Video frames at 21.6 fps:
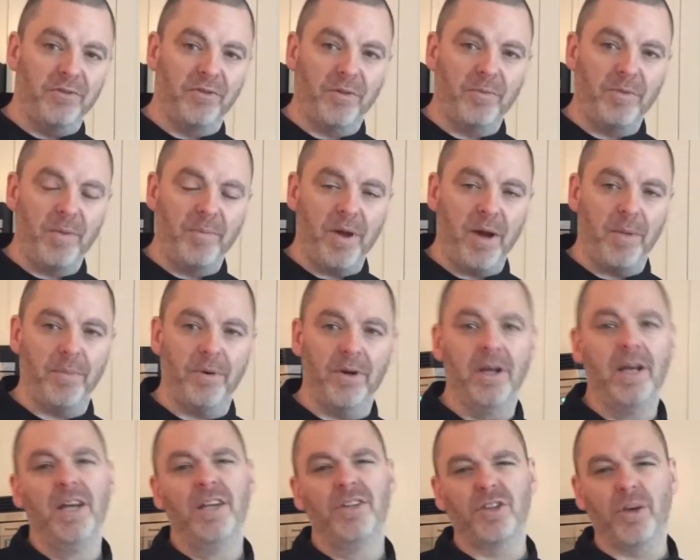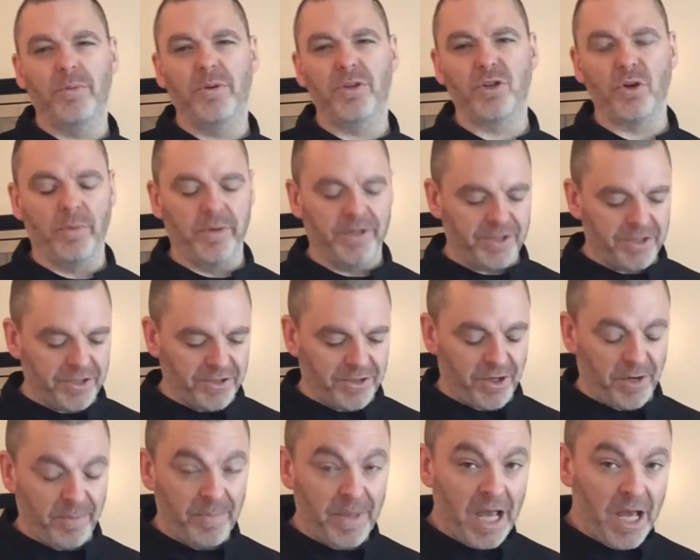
from the pepper. It's going to be so much easier.